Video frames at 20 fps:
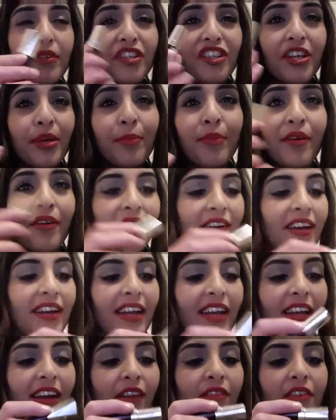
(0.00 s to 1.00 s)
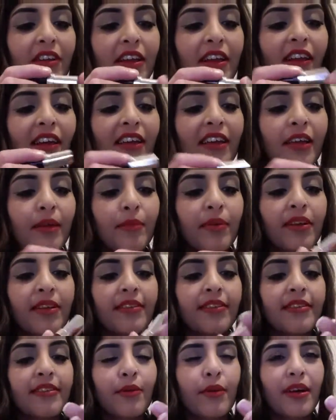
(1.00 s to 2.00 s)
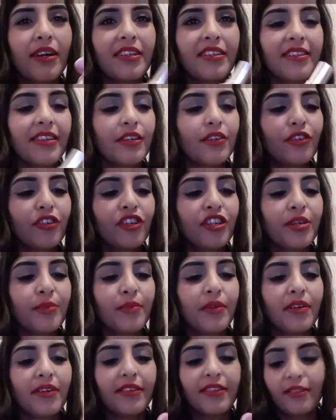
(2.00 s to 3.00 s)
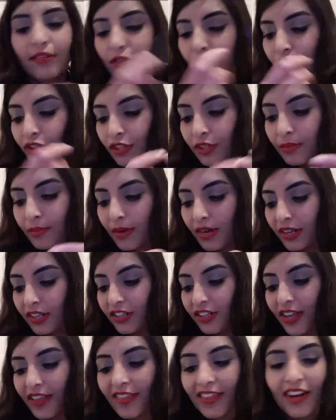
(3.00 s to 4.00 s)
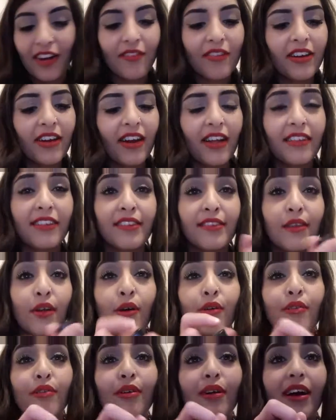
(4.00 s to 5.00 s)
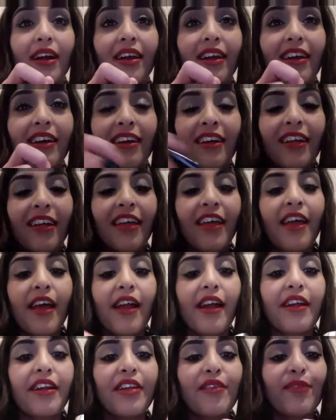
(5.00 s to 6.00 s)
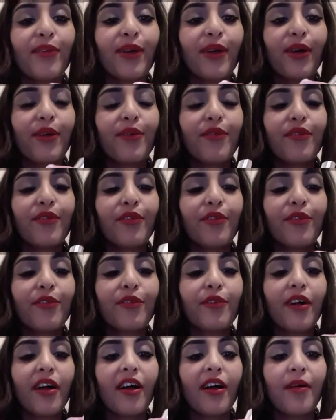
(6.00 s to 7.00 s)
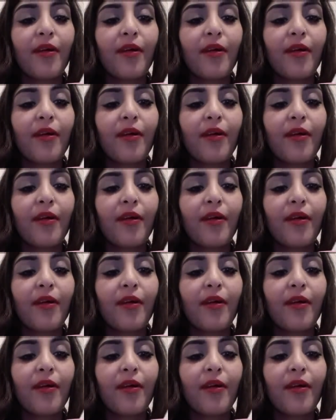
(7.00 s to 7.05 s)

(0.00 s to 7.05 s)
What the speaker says: shimmer in it, and I really like it because it's quite a subtle shimmer, it's not too much. And then I really like this coral colour, and I never go for